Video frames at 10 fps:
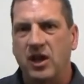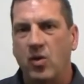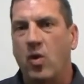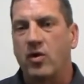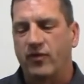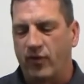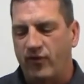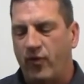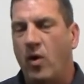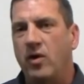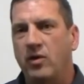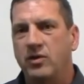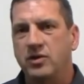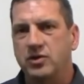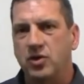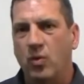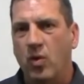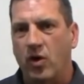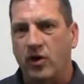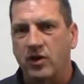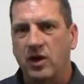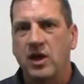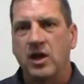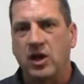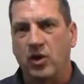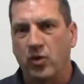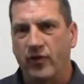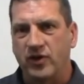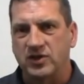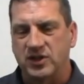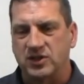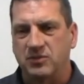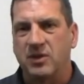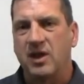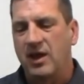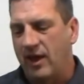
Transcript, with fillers: in order for foil to work in a roofing system,